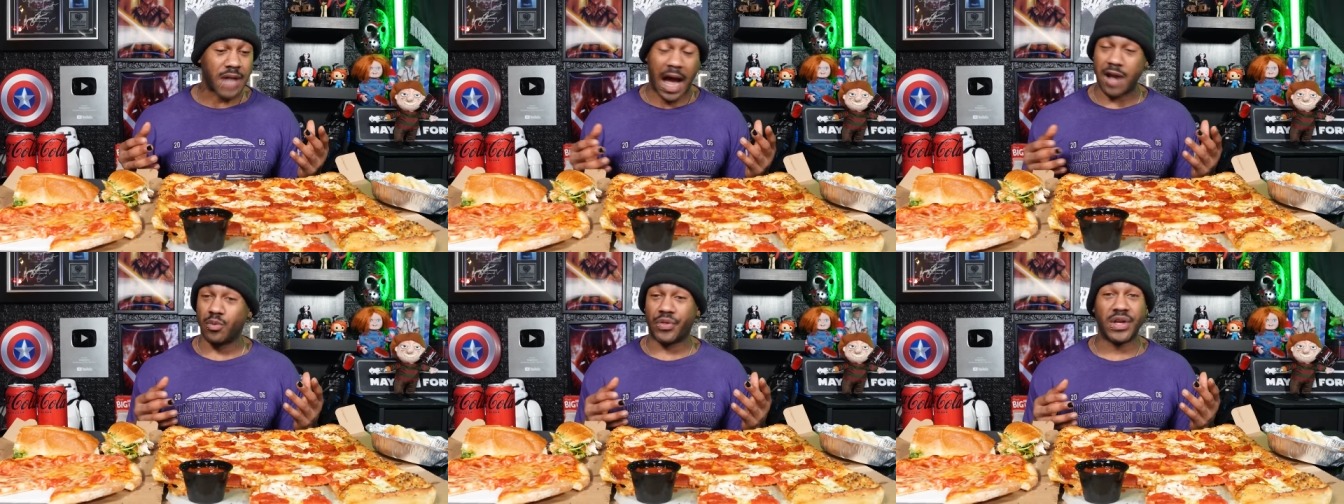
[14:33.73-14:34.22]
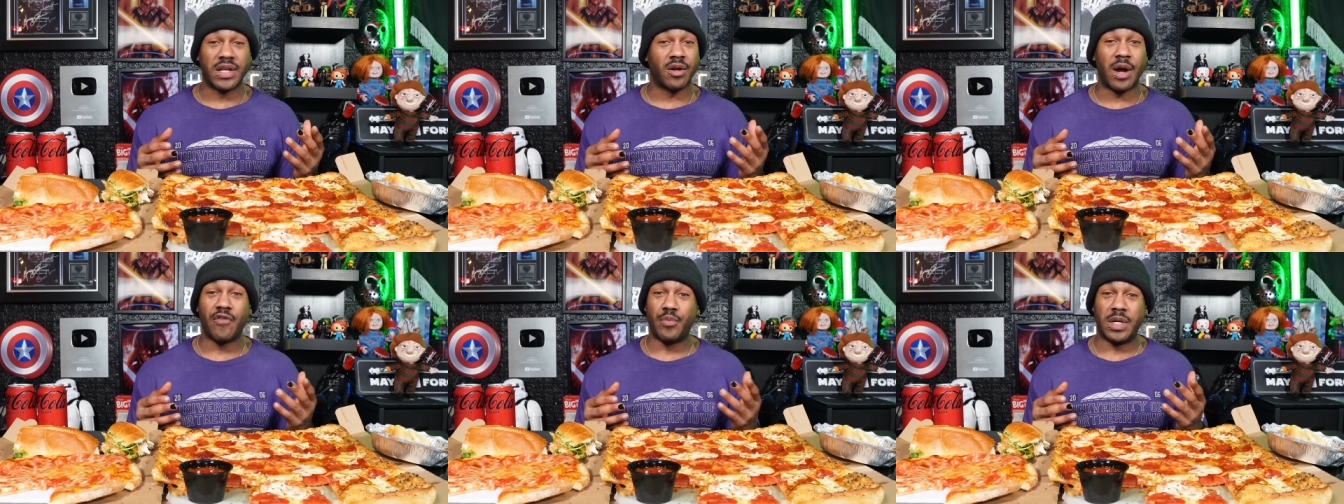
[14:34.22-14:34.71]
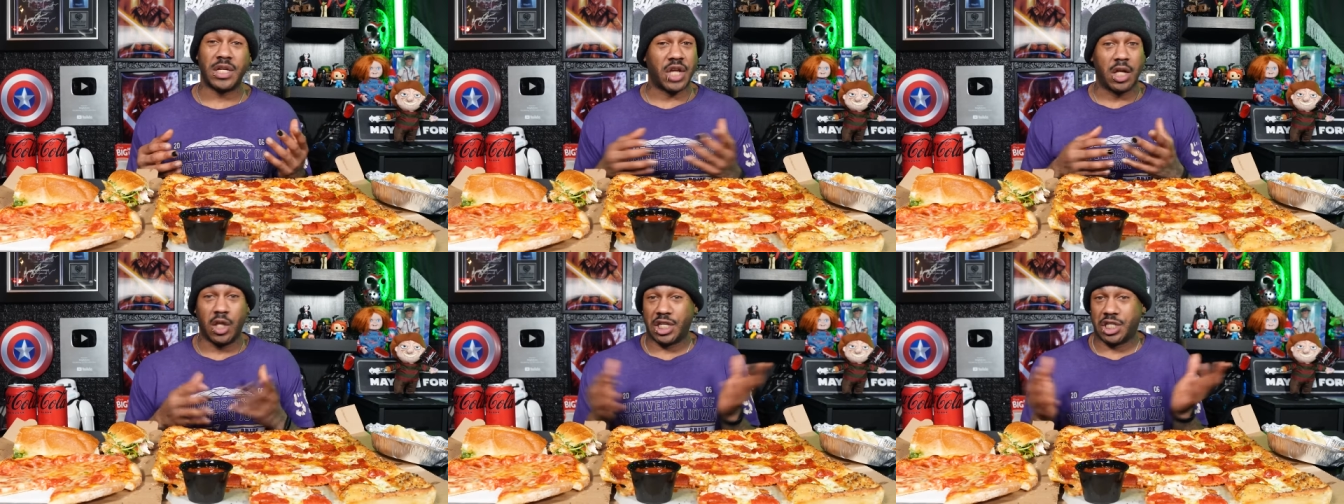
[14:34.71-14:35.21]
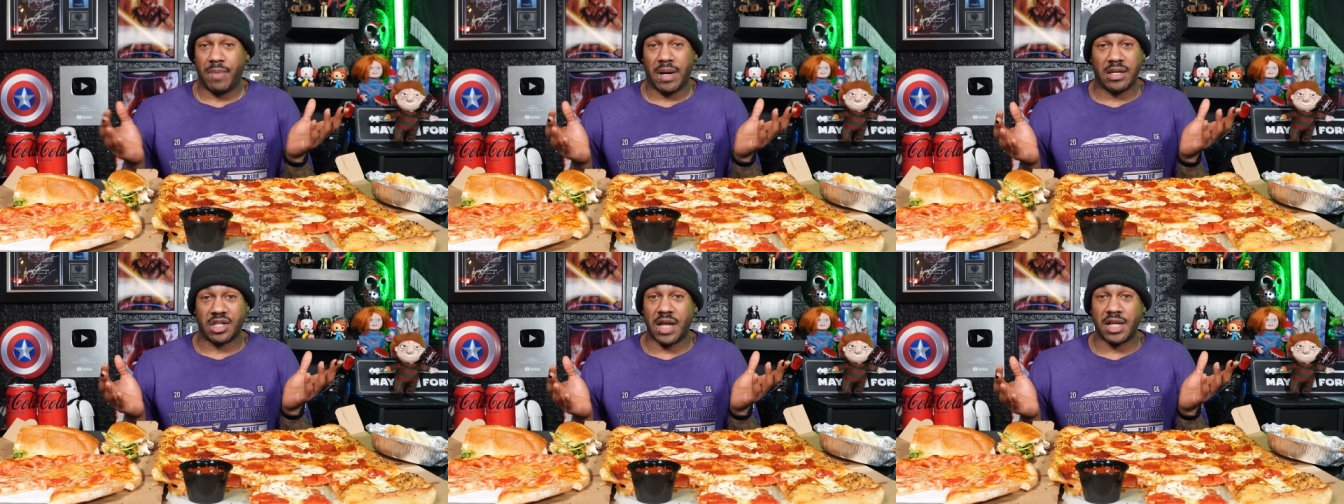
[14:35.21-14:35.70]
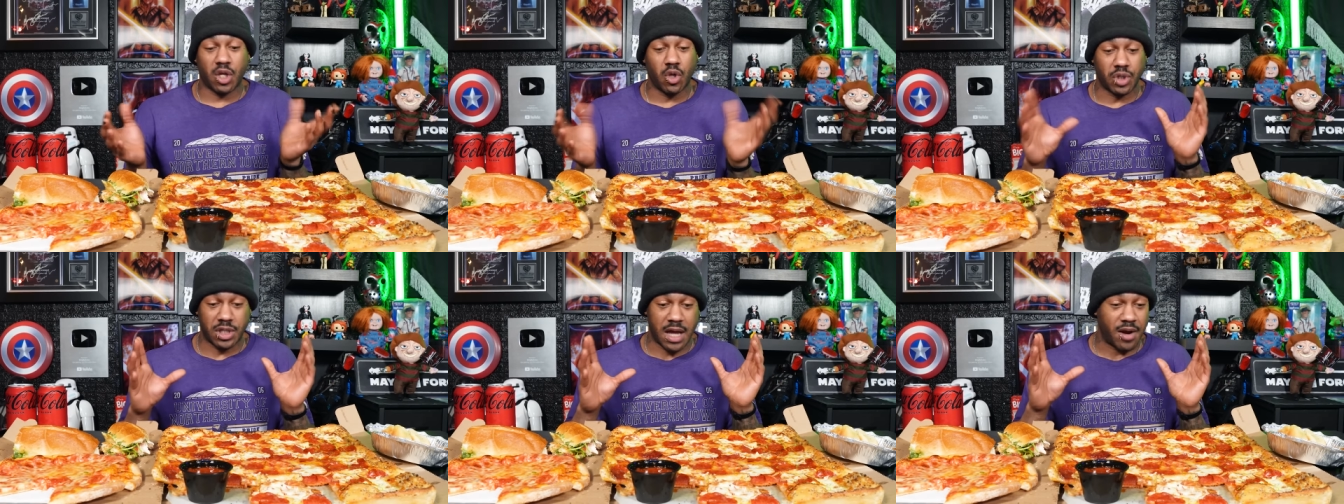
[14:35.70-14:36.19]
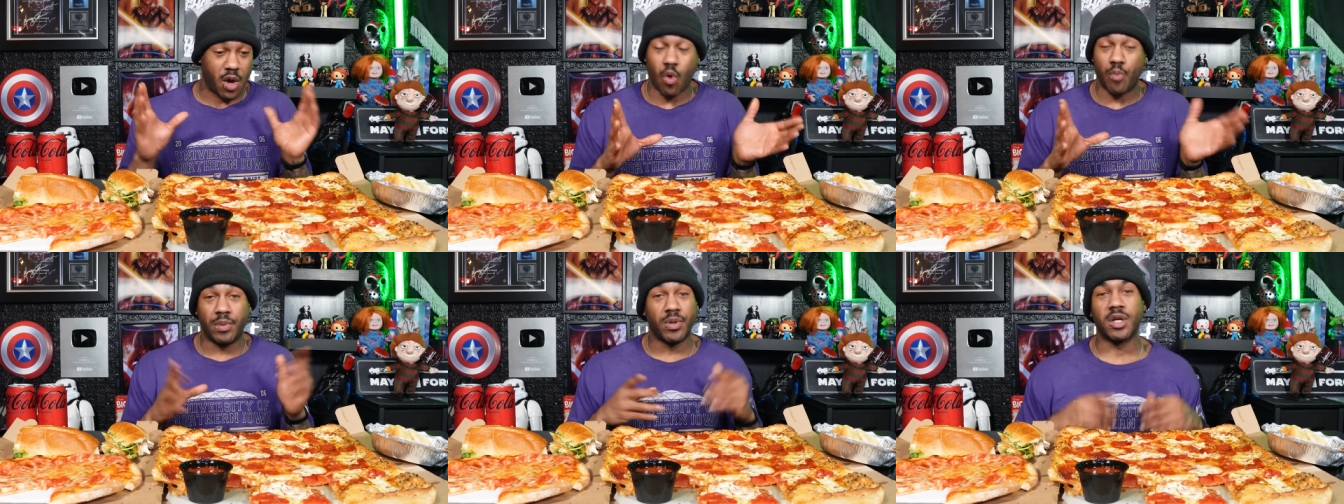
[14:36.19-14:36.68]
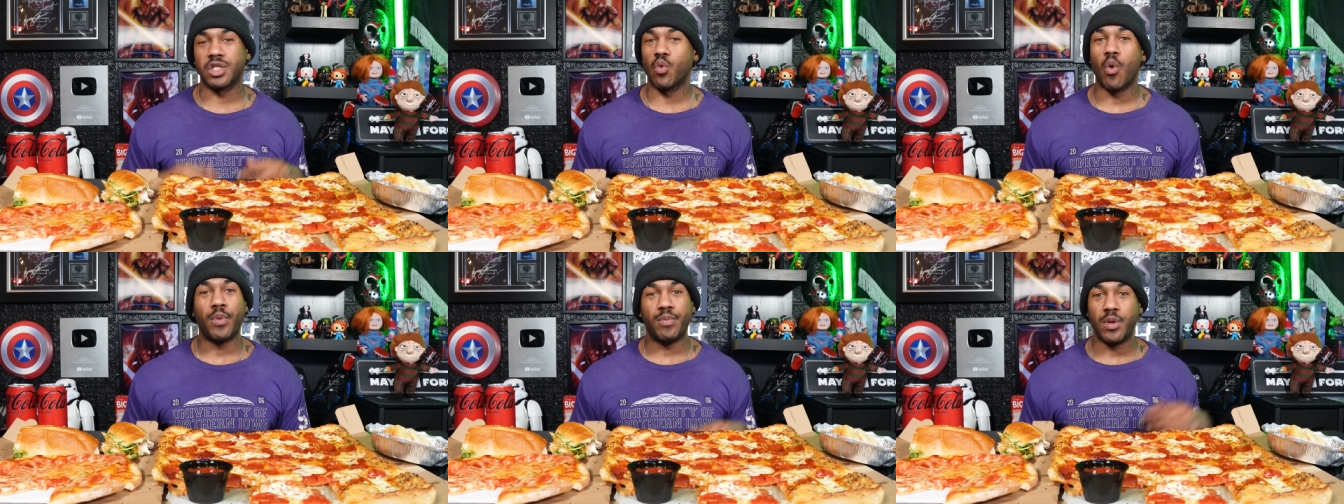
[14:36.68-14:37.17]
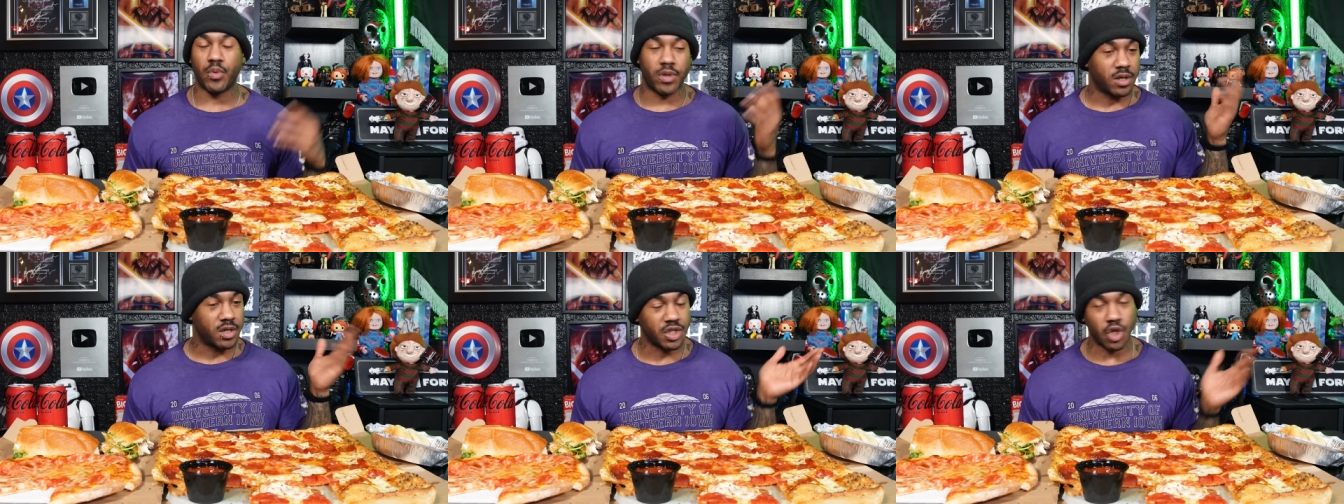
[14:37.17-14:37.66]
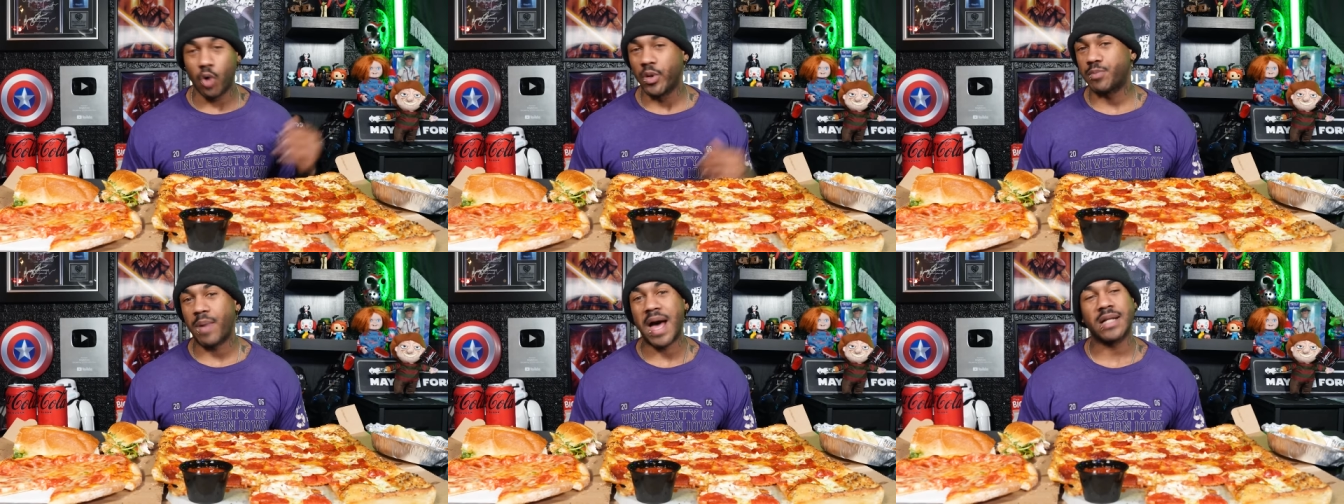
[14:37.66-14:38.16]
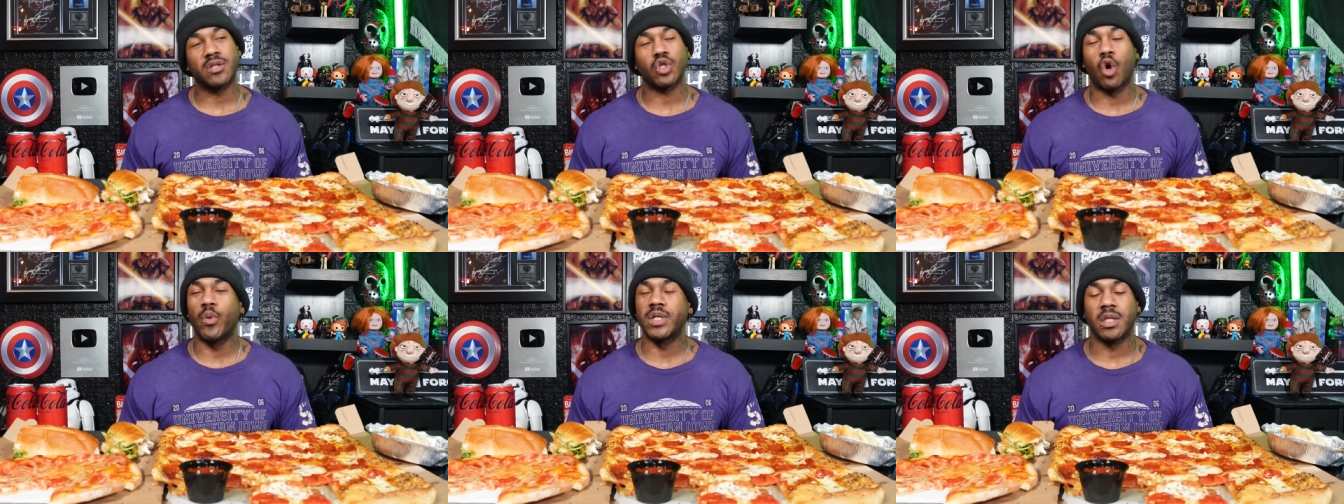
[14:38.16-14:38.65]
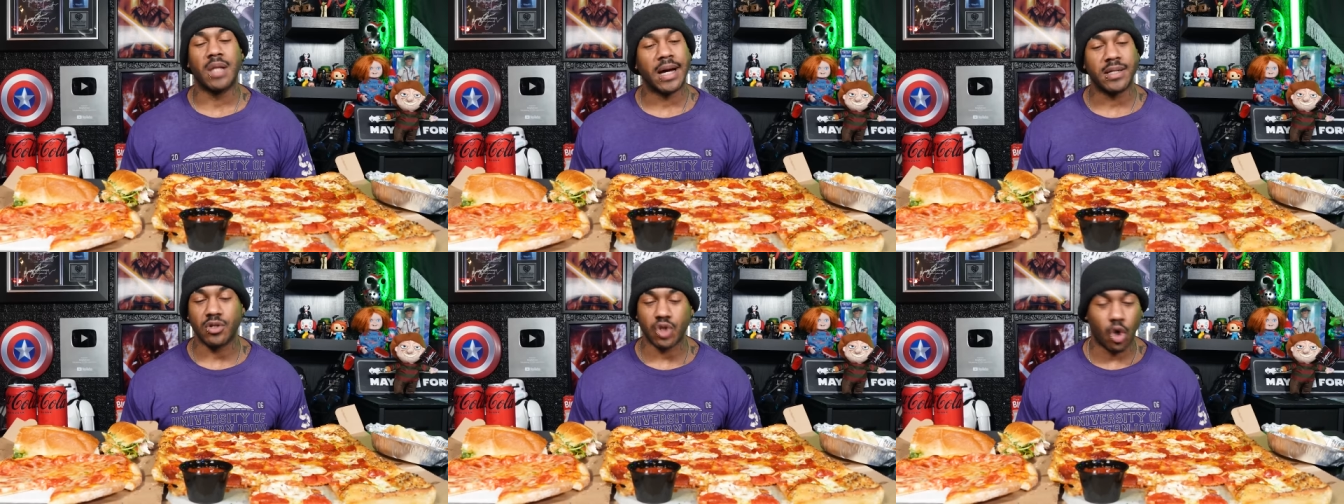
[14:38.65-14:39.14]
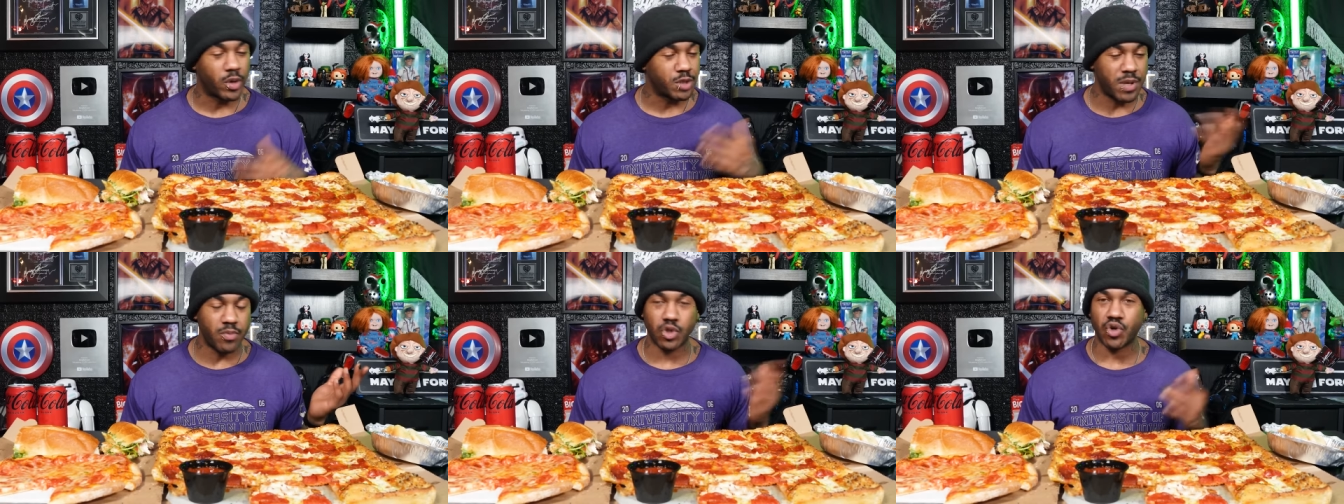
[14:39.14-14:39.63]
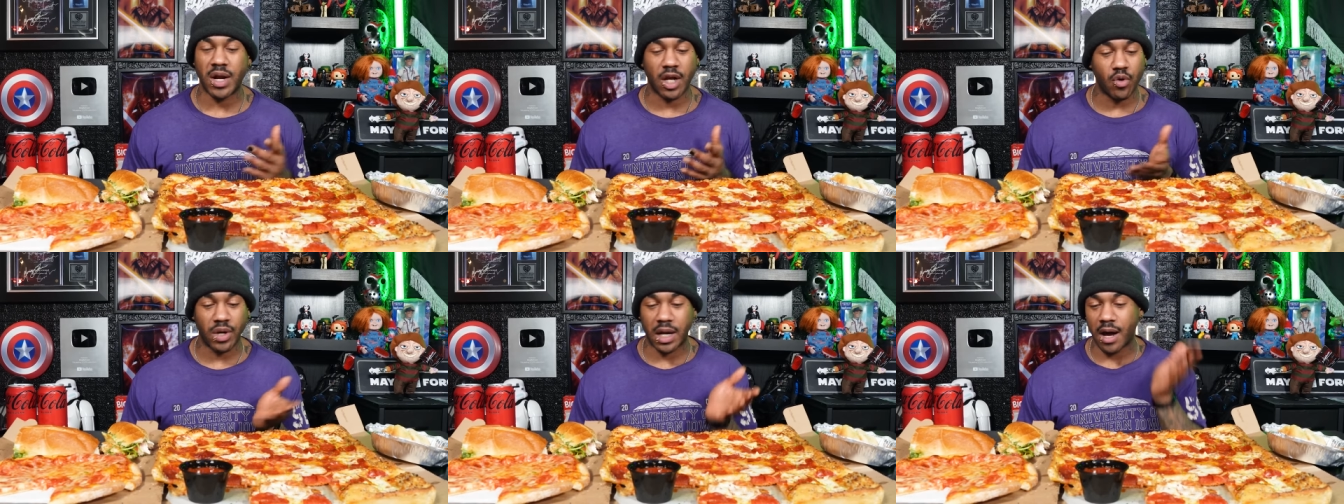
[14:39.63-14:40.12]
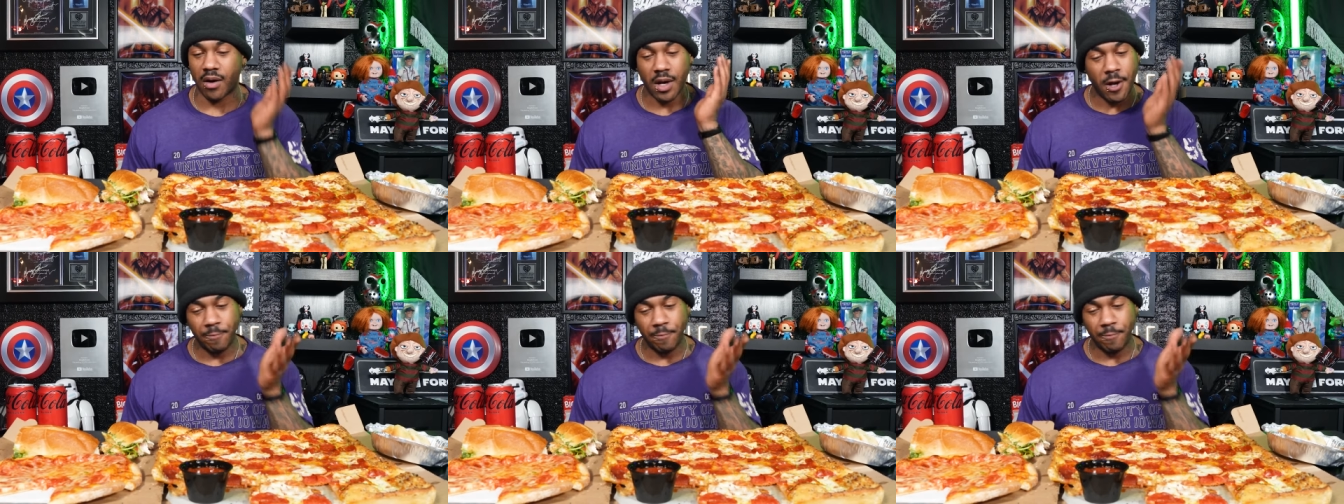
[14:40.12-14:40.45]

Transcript: I don't think they'll ever be, unless somebody decides to close it down, it won't be because there won't be people there. It's always packed. There's always a line. There's always people trying to go in and out.